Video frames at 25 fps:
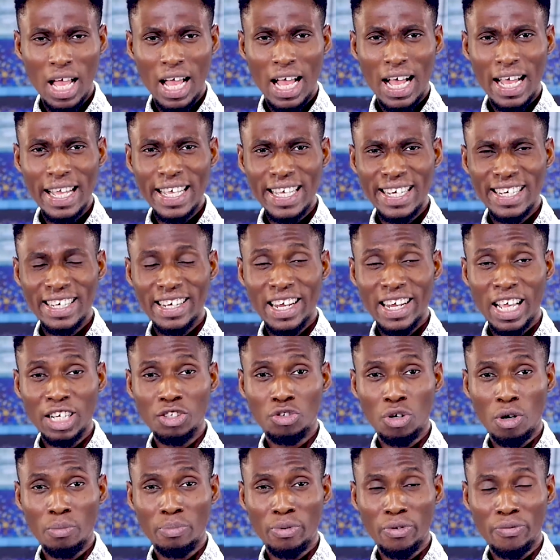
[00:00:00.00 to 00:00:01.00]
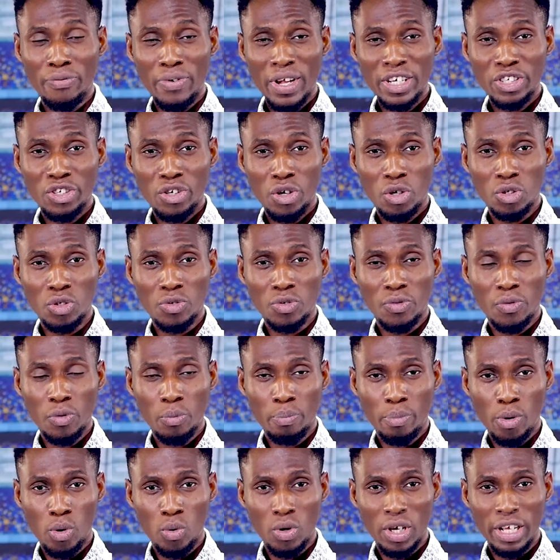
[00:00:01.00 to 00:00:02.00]
in the Nigerian Professionals
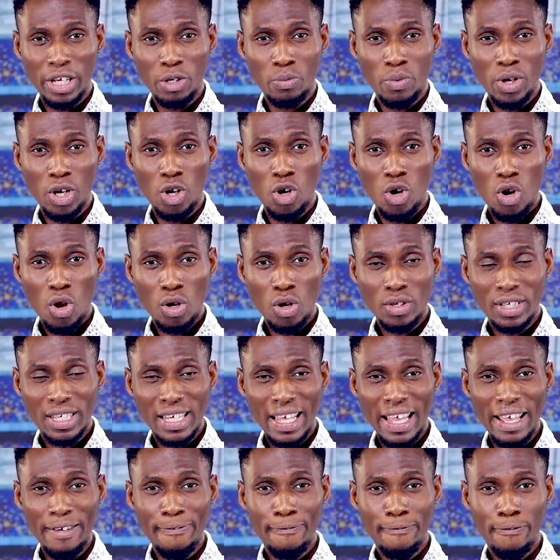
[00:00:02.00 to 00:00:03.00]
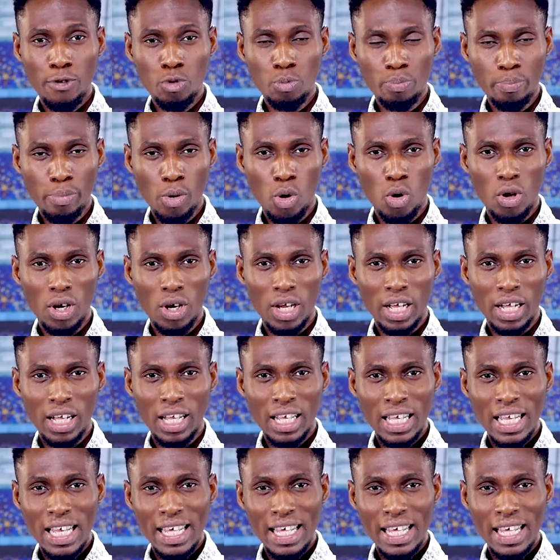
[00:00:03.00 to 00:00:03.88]
Football League we lost a footballer,